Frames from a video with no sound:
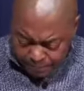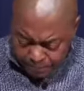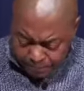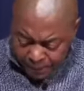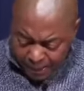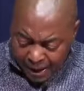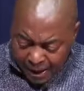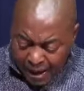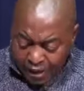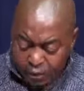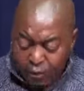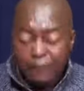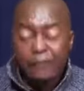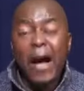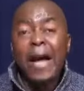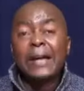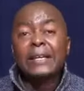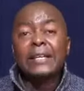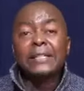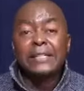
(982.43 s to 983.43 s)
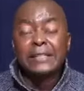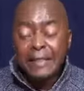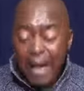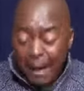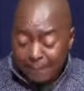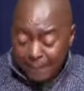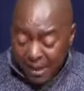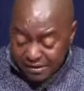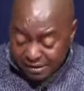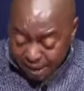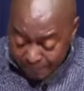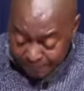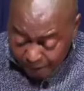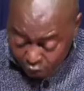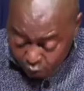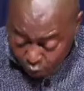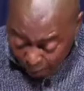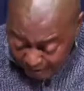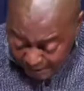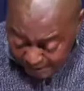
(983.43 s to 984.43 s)
And we find it in Numbers chapter
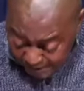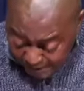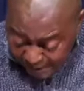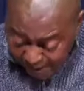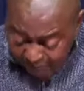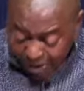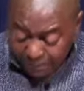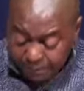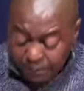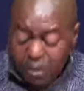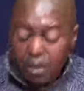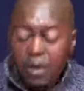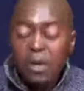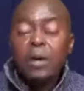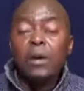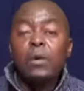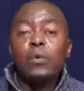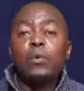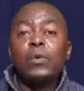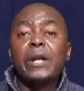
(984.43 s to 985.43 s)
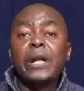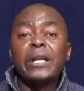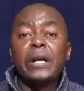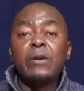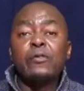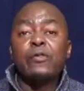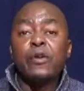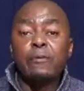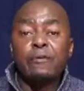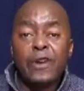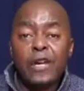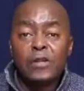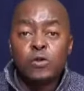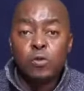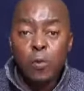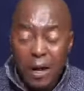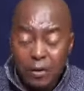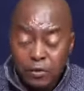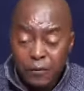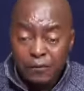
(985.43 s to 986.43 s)
27. We're reading from verse
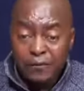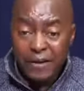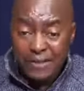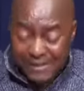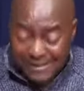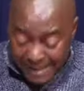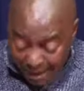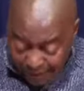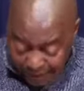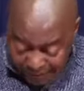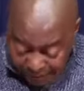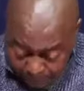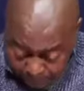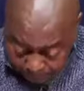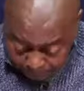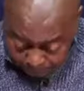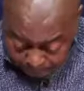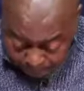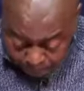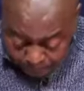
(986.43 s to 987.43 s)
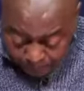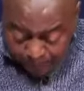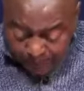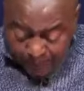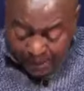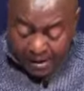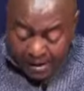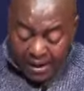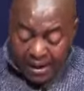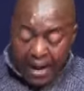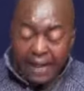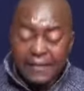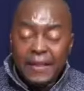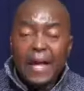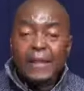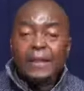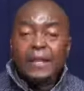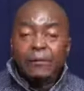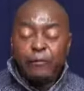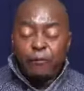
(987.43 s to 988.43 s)
1 to verse 7. And
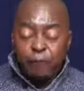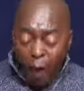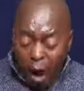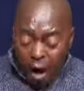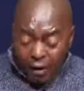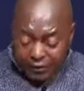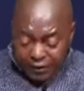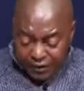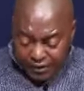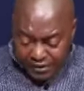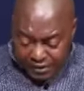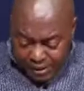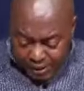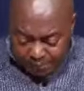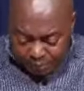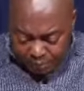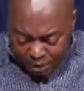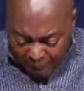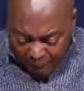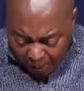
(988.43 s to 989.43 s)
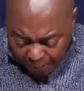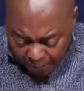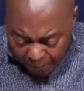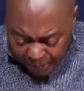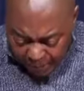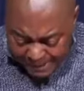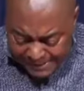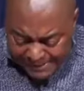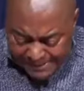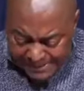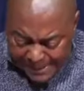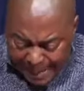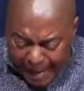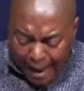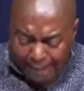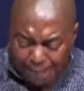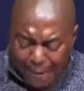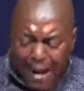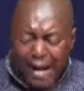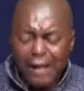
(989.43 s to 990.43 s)
then the fourth scripture is
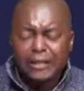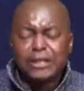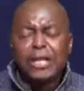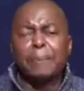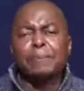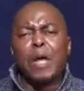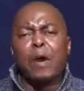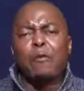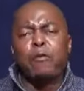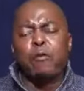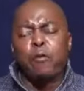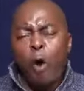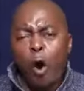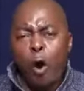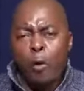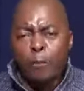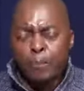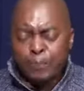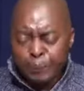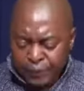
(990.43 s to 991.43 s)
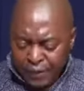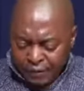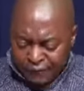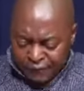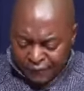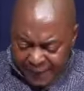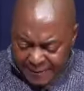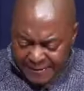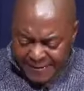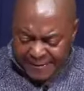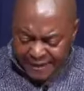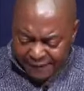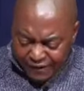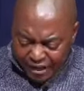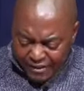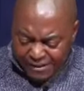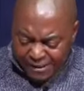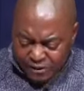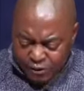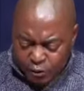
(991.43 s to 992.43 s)
Nehemiah chapter 4, verse
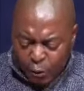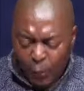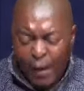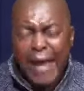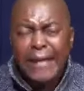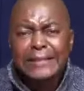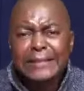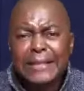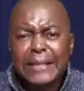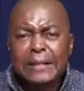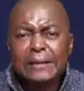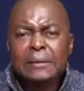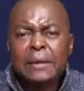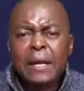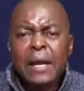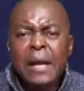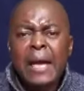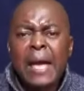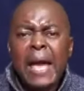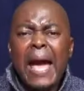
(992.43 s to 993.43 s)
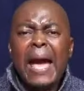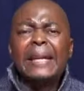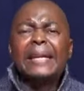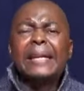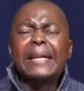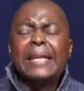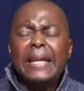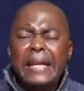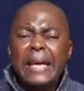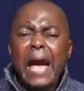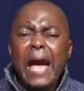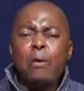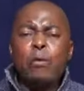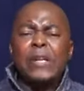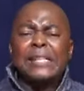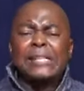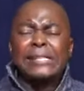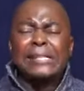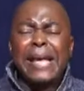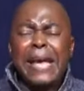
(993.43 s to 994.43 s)
17 to 18. And here we
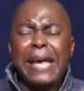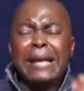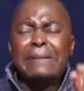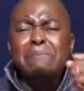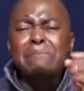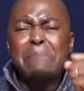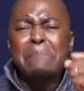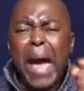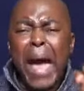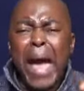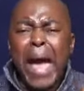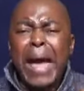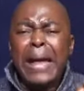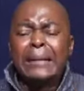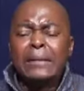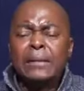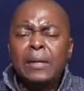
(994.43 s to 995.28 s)
see men